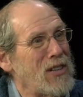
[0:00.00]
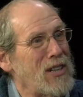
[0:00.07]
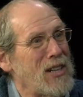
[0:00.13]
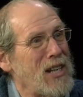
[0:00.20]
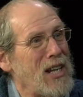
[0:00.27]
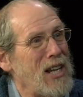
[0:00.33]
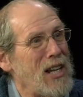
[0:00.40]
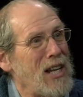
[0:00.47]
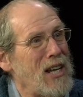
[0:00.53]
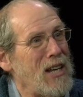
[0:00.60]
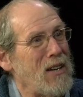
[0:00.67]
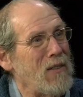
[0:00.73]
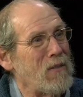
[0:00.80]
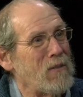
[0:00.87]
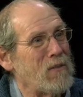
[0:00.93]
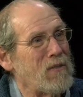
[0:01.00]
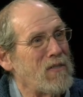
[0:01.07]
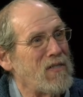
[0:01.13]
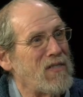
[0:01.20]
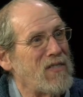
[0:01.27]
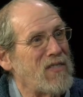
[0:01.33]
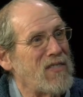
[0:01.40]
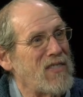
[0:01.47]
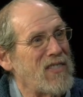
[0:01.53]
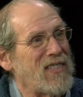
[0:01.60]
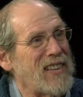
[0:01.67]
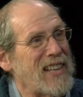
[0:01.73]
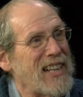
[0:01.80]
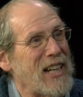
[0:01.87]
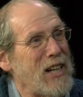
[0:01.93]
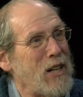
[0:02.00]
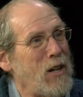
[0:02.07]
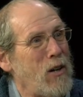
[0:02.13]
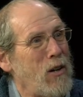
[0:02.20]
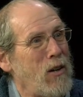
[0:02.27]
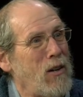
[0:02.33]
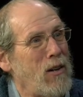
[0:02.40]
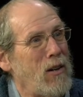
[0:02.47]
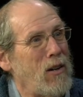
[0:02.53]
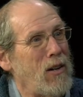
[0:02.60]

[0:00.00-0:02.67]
(silence)